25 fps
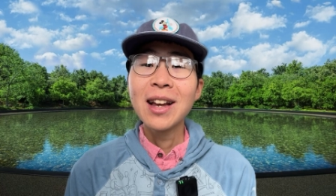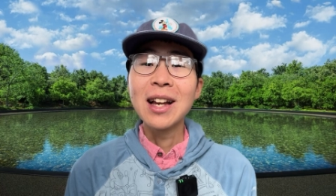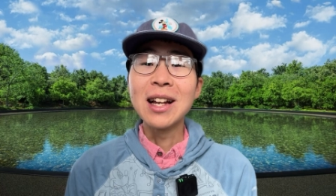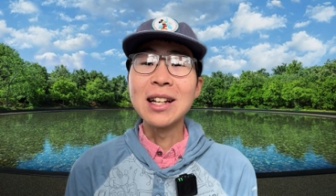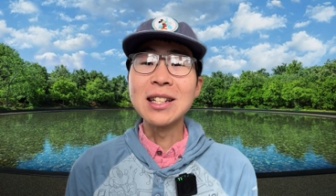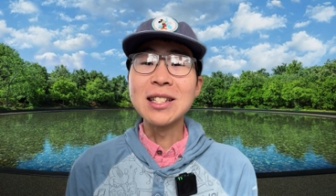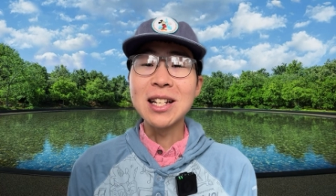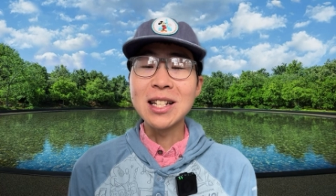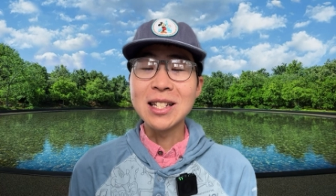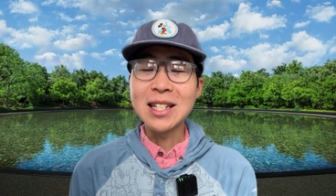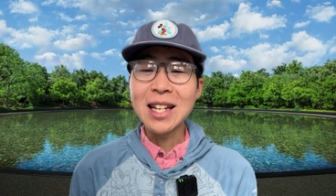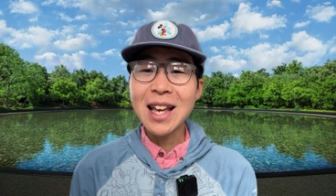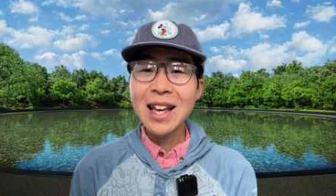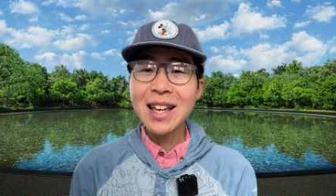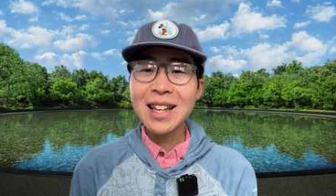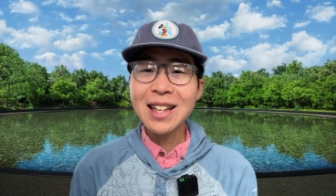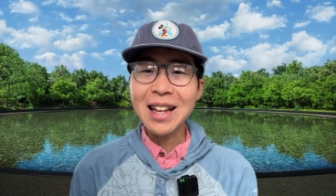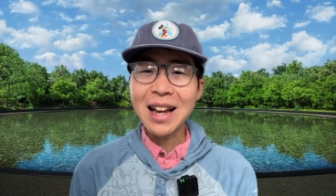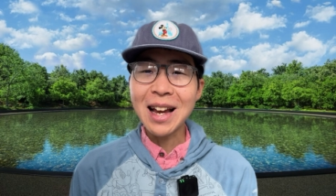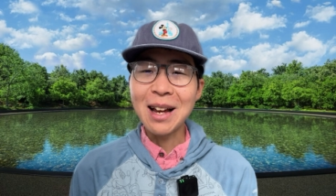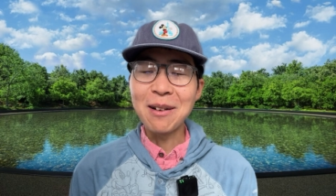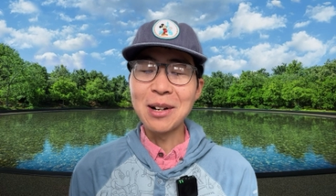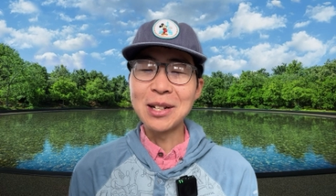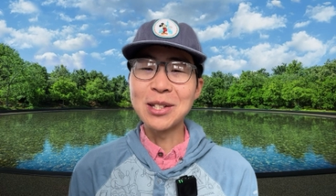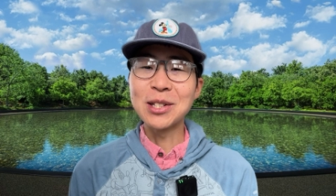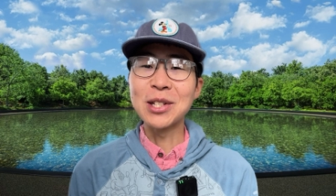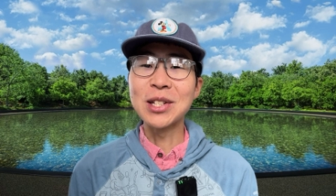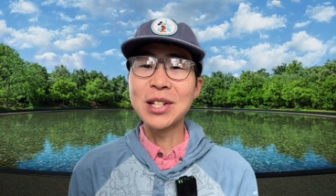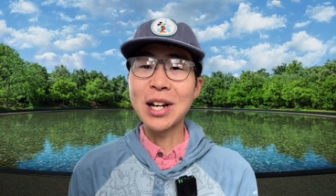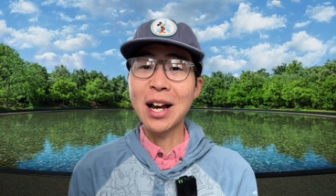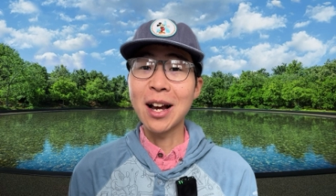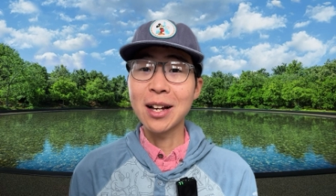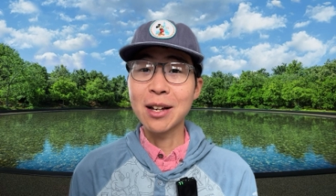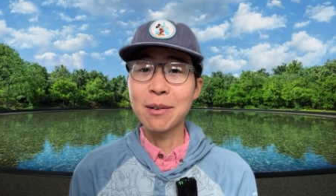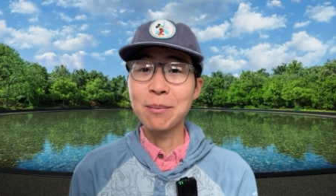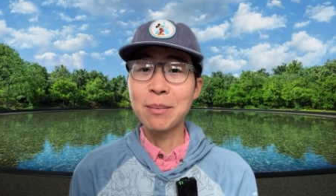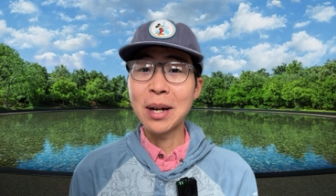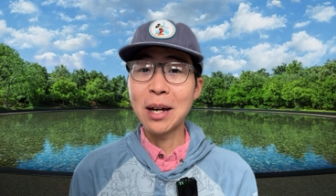and today I want to
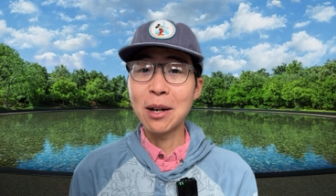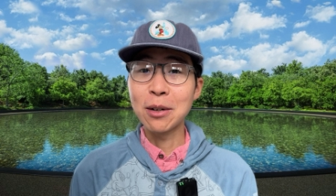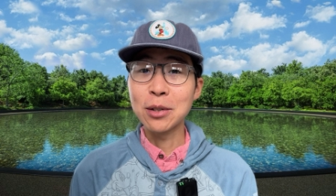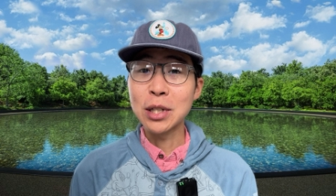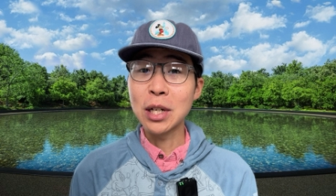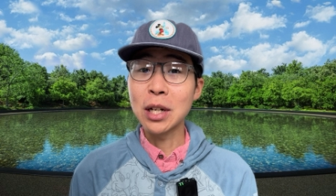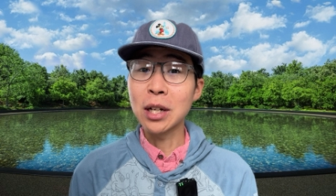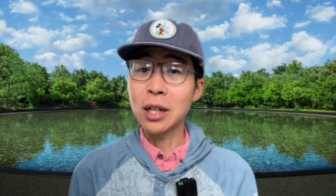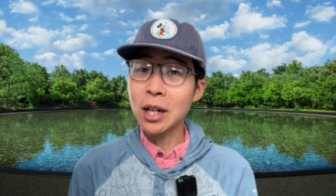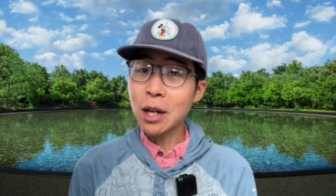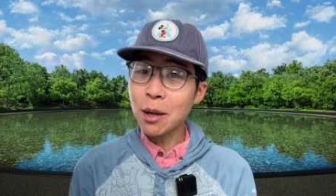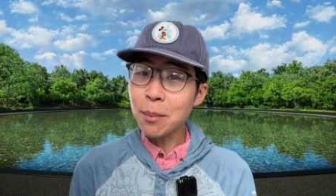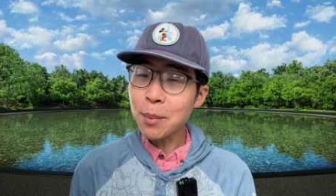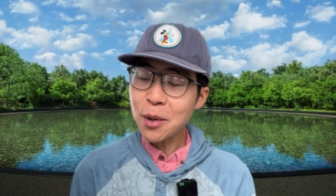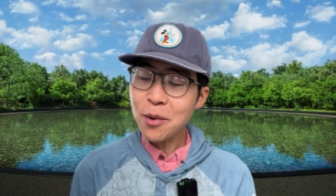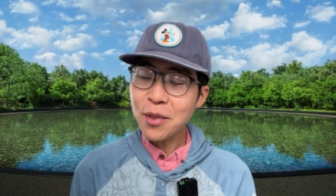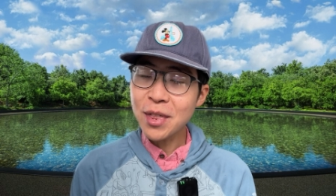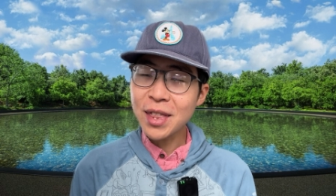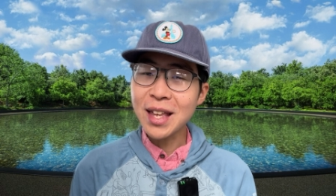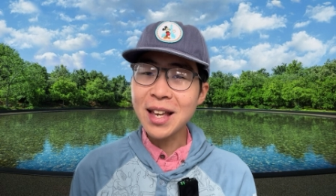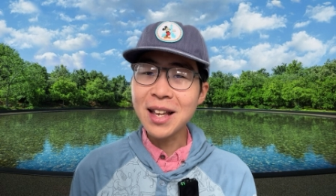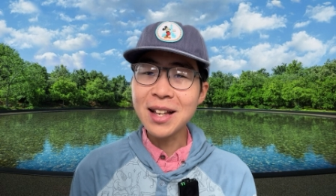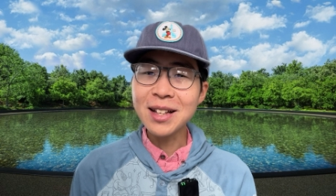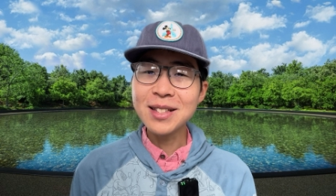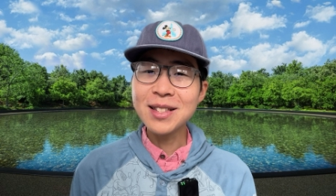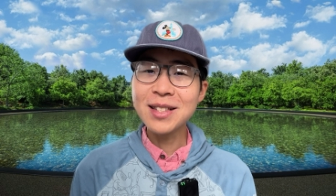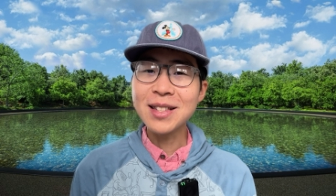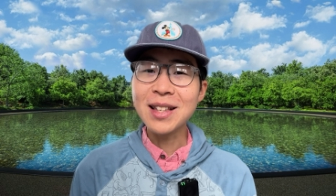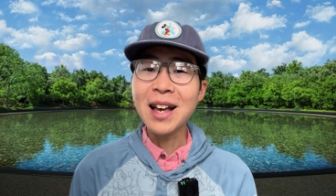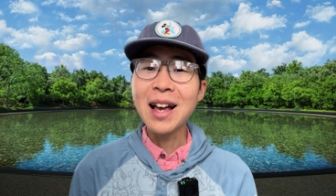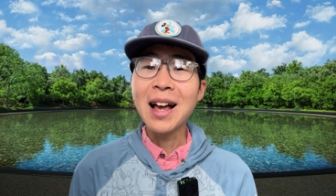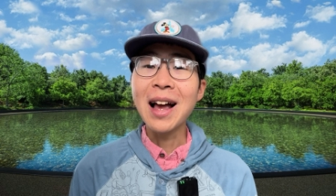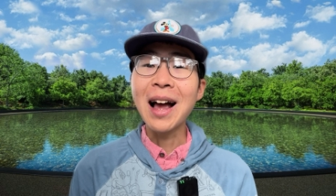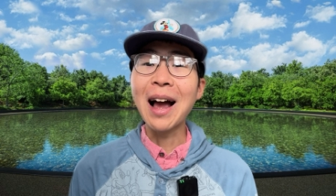talk about a couple things